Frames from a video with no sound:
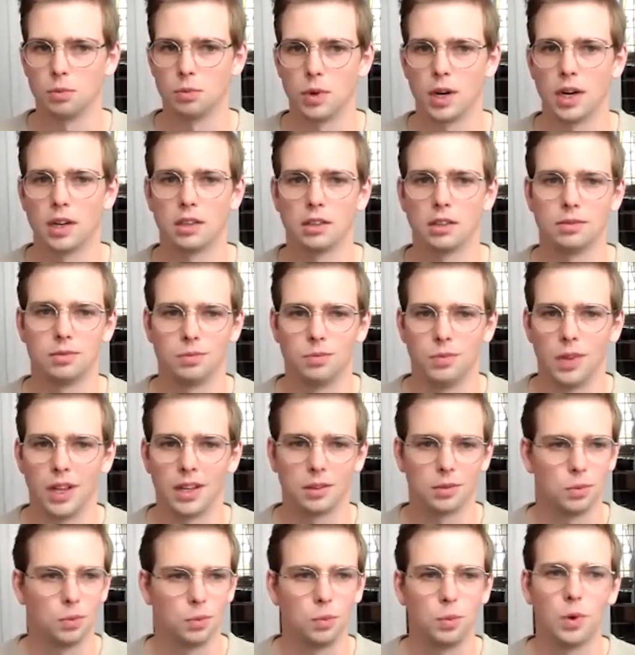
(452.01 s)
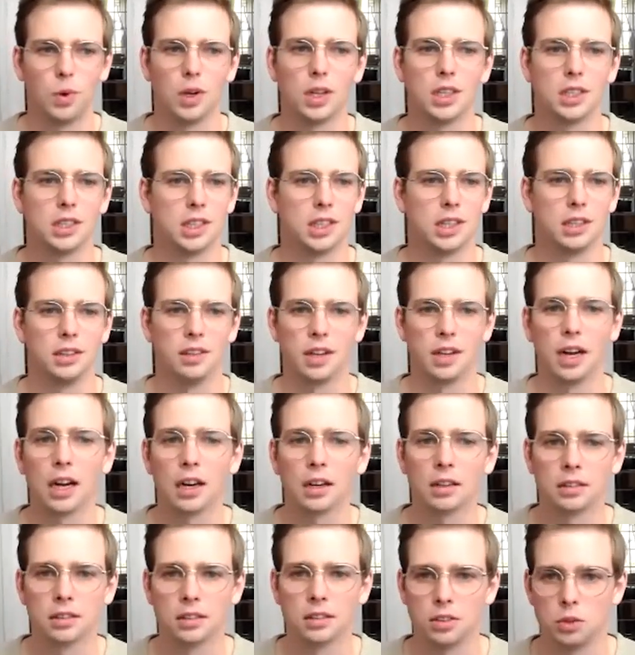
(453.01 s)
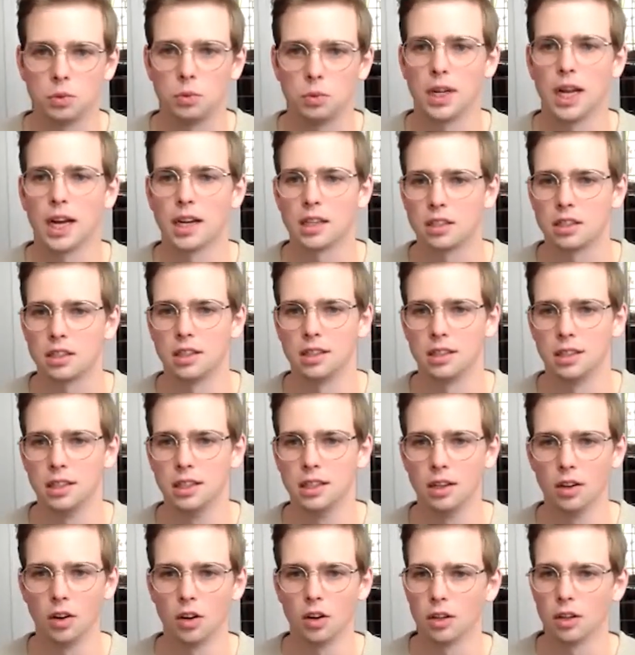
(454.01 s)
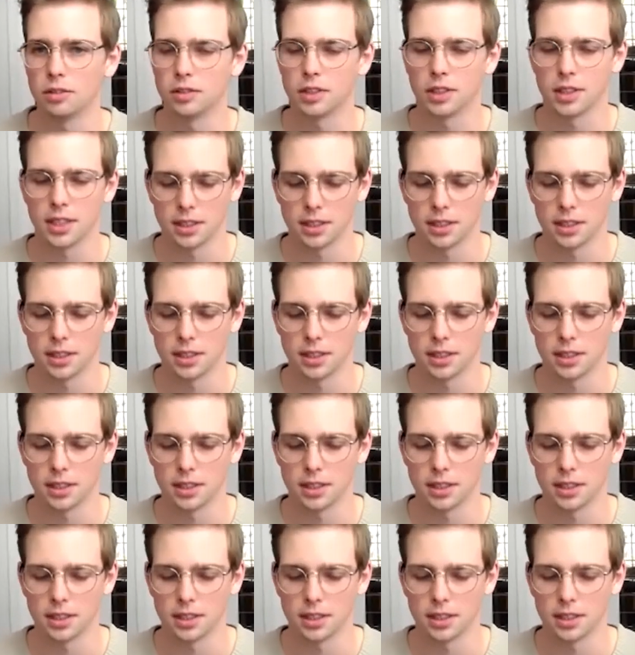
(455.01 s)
What is in there? Do we actually need all of that?